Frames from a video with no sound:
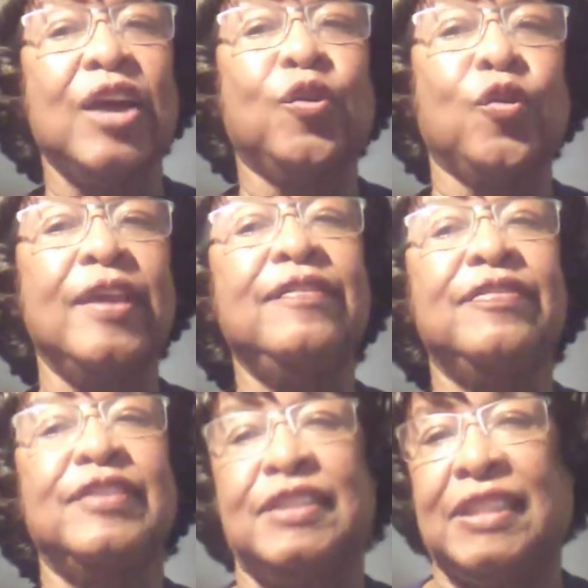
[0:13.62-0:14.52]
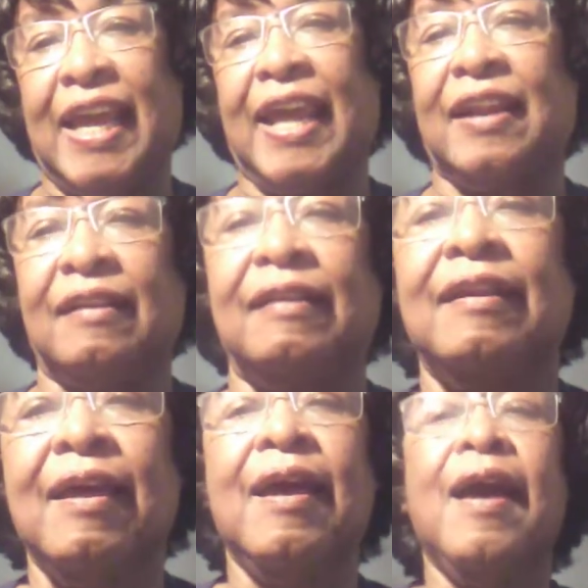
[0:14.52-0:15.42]
Grief Channel.
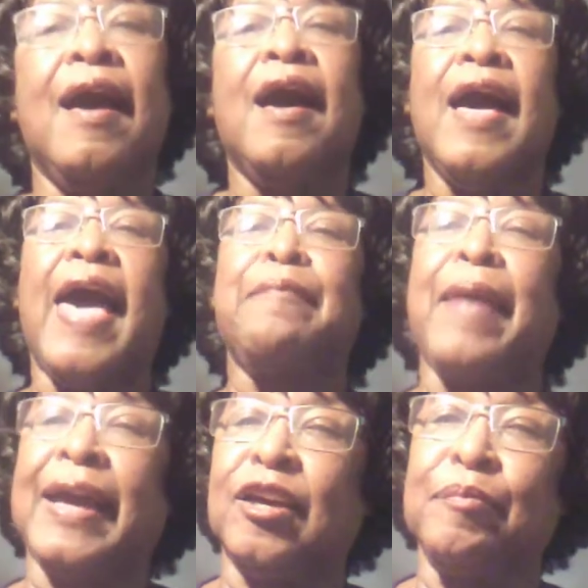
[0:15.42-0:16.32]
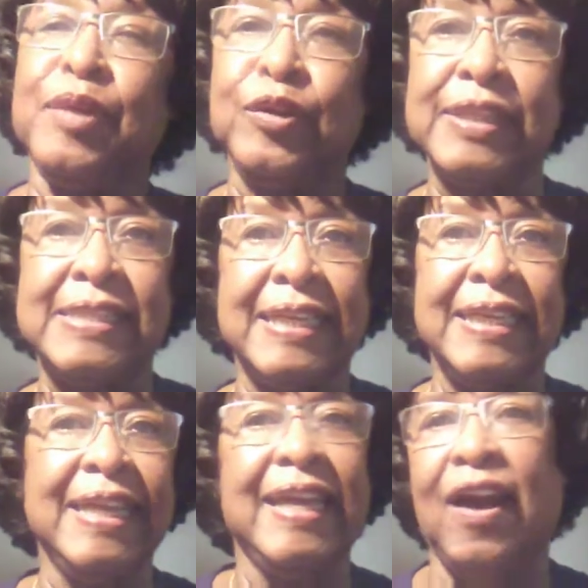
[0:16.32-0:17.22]
And my
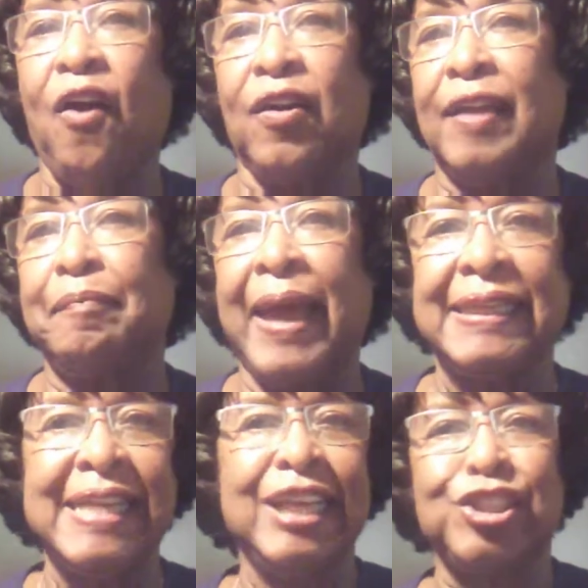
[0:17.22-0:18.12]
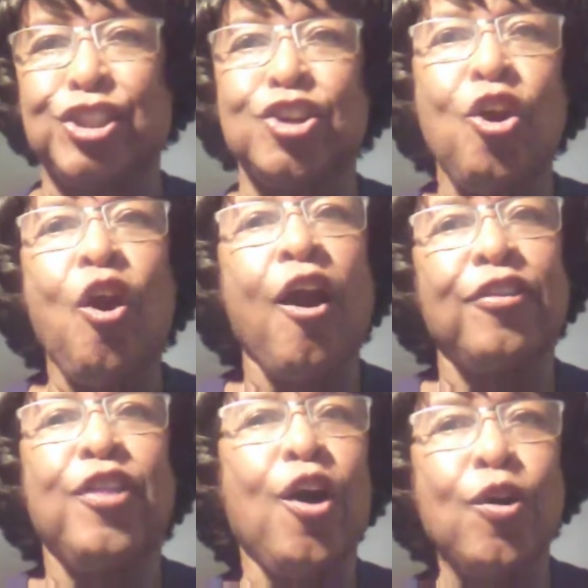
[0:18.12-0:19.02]
community or in my niche are
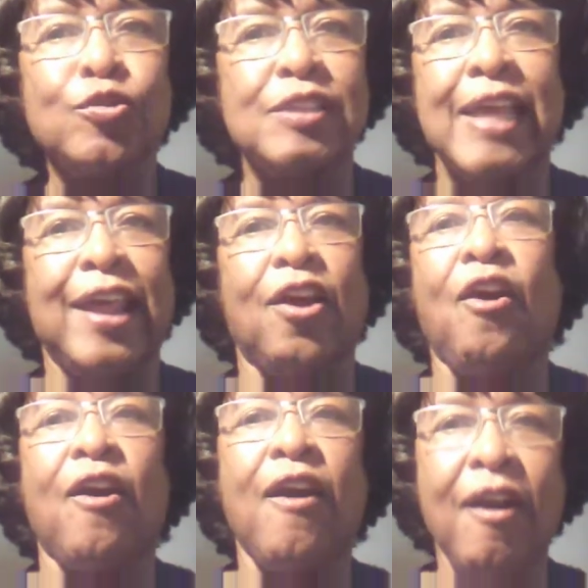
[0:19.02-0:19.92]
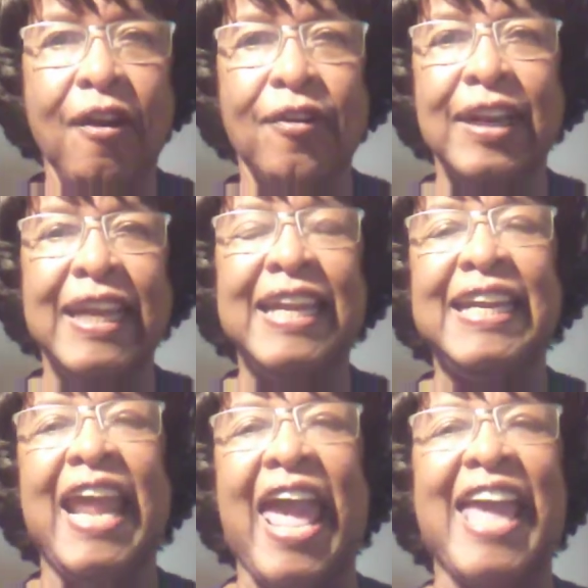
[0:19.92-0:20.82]
those that are
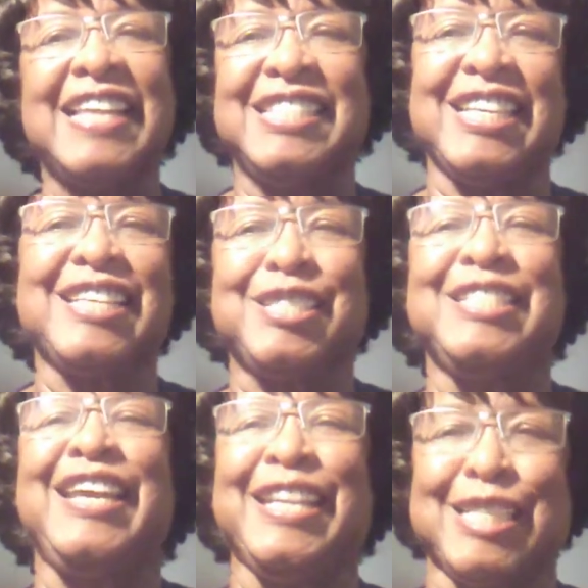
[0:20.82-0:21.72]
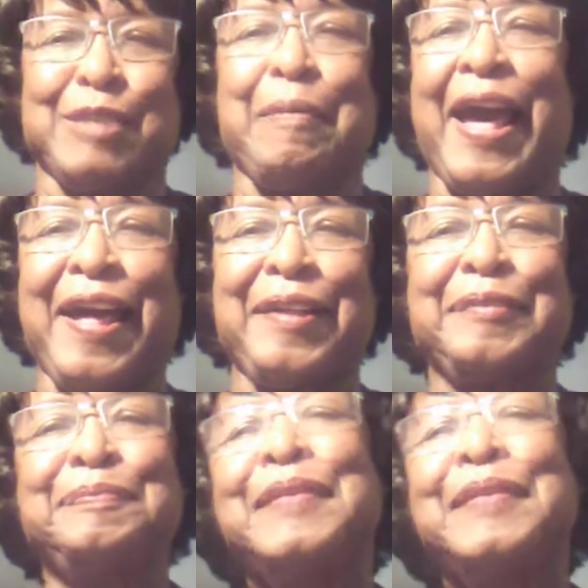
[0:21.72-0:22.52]
hurting and just need a smile.